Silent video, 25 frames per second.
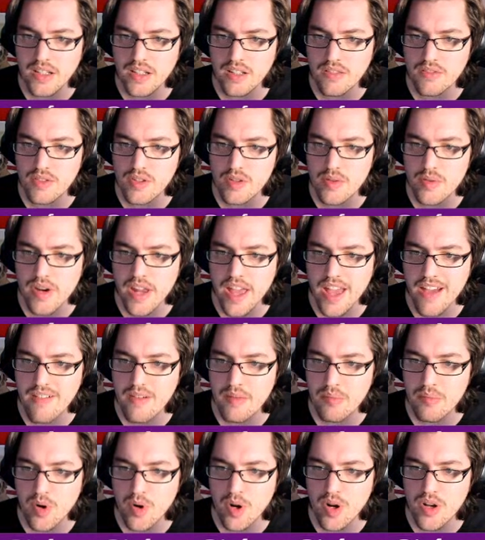If you already have a
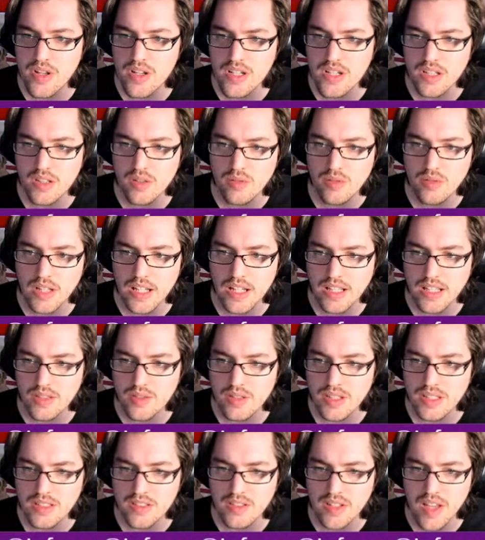project and would like to
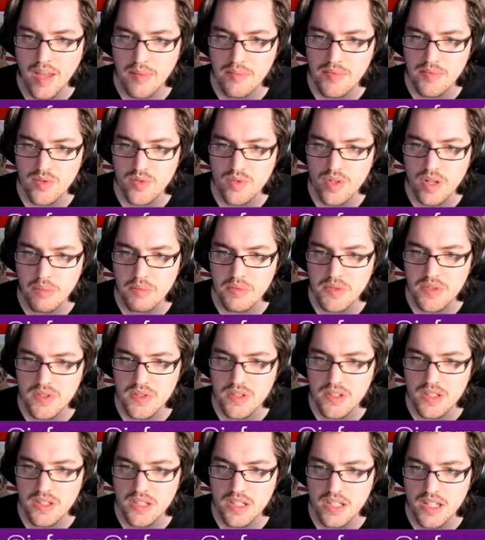add TypeScript,
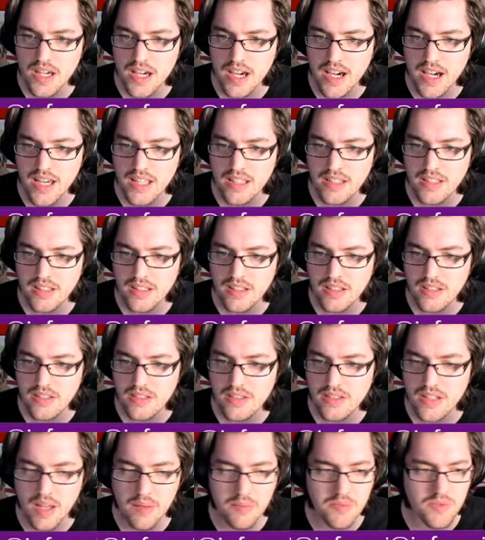see adding
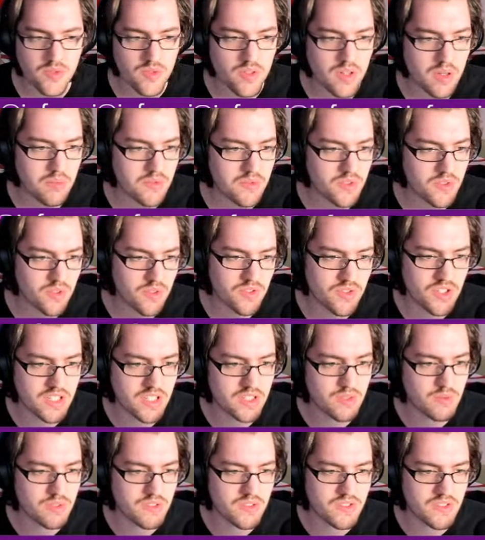TypeScript. So
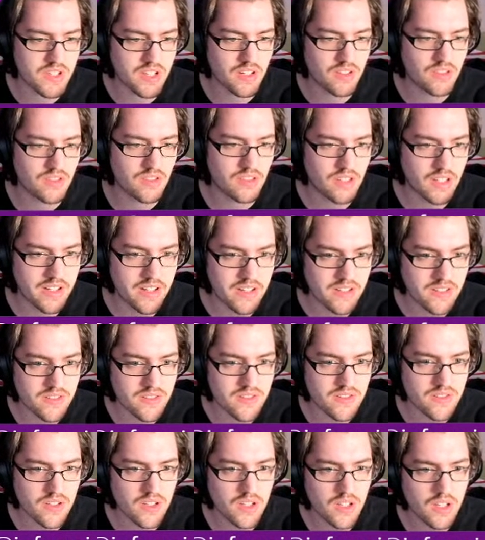just 1 second, guys,